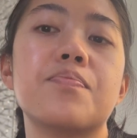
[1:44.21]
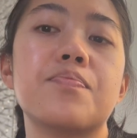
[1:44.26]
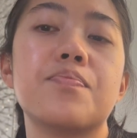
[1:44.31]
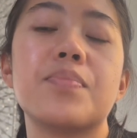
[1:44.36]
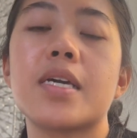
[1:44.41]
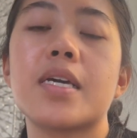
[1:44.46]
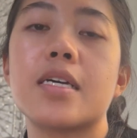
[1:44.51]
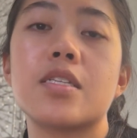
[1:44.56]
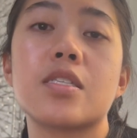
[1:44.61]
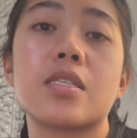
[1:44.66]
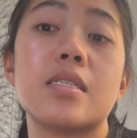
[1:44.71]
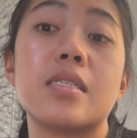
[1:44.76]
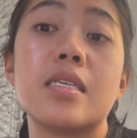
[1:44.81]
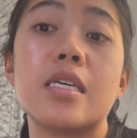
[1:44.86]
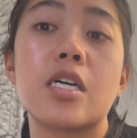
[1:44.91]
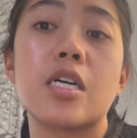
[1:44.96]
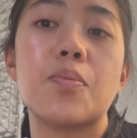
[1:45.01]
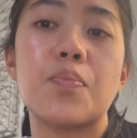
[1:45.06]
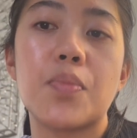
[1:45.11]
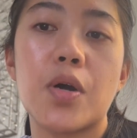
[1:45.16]
begin to
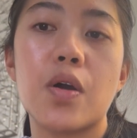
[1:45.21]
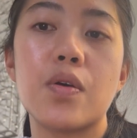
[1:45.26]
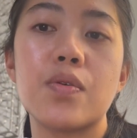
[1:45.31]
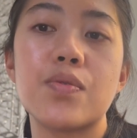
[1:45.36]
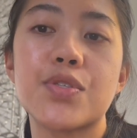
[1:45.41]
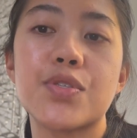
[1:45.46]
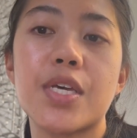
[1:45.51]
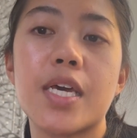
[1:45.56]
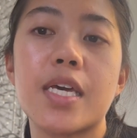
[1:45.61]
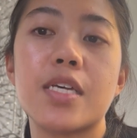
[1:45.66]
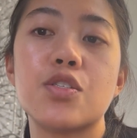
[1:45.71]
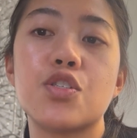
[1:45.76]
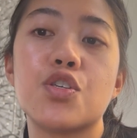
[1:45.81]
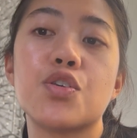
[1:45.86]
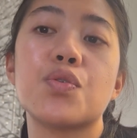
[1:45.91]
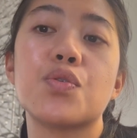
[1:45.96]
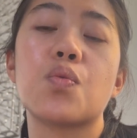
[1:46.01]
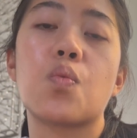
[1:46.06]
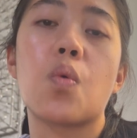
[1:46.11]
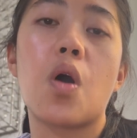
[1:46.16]
decompose
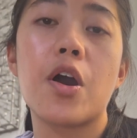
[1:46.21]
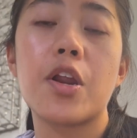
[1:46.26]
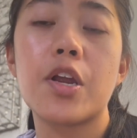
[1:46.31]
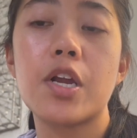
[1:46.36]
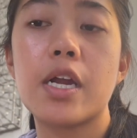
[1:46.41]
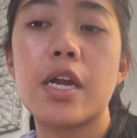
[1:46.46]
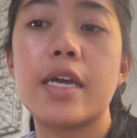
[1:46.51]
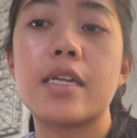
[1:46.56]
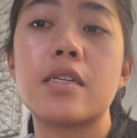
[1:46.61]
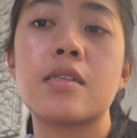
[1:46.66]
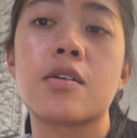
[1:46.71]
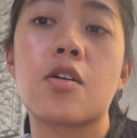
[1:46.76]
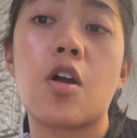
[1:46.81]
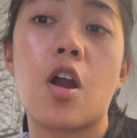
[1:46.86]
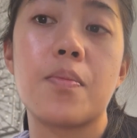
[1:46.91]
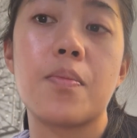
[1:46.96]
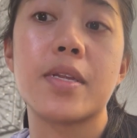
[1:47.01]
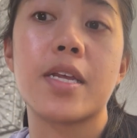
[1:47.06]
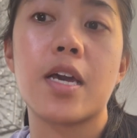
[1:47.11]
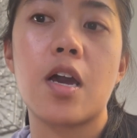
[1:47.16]
into water and
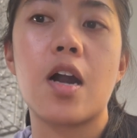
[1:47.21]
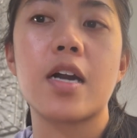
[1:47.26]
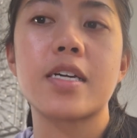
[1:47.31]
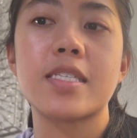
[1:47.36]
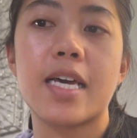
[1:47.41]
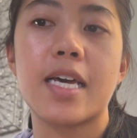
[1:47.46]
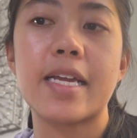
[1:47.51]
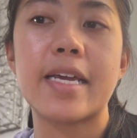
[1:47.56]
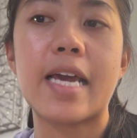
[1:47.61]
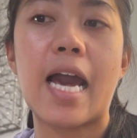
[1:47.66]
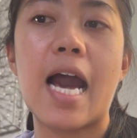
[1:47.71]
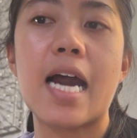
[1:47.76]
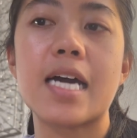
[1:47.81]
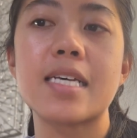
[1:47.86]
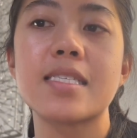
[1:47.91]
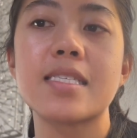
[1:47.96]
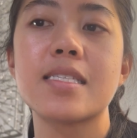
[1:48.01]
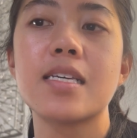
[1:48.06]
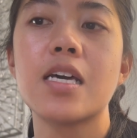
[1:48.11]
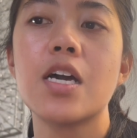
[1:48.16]
carbon dioxide
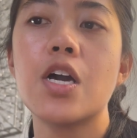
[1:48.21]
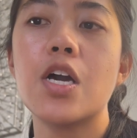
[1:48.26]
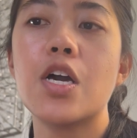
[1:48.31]
gas.